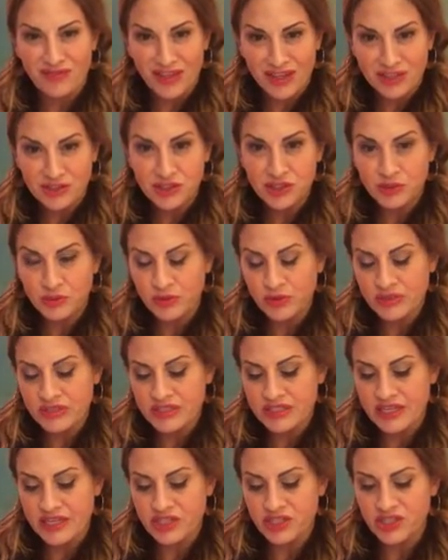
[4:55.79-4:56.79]
vegetables
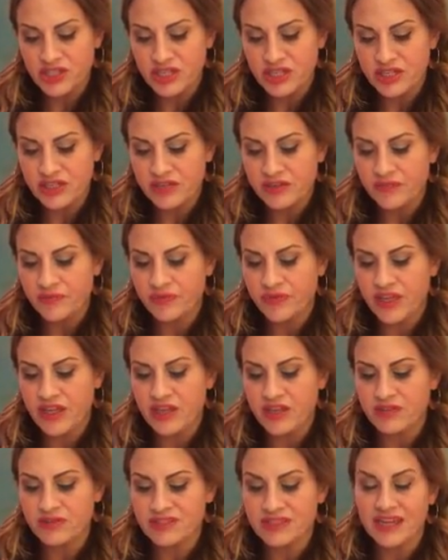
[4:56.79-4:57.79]
section, they
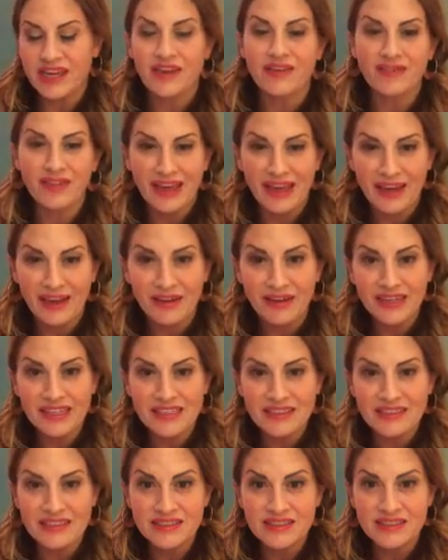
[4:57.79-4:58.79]
used to have
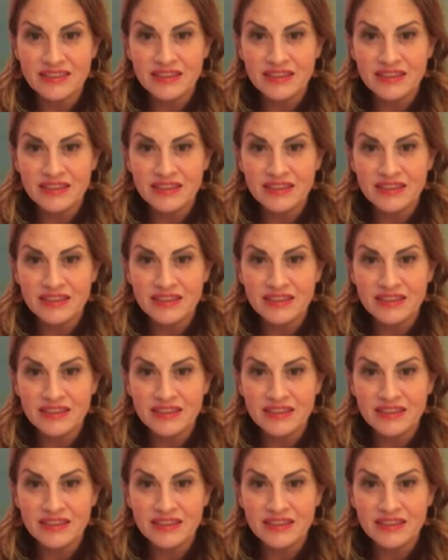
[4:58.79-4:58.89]
carrots,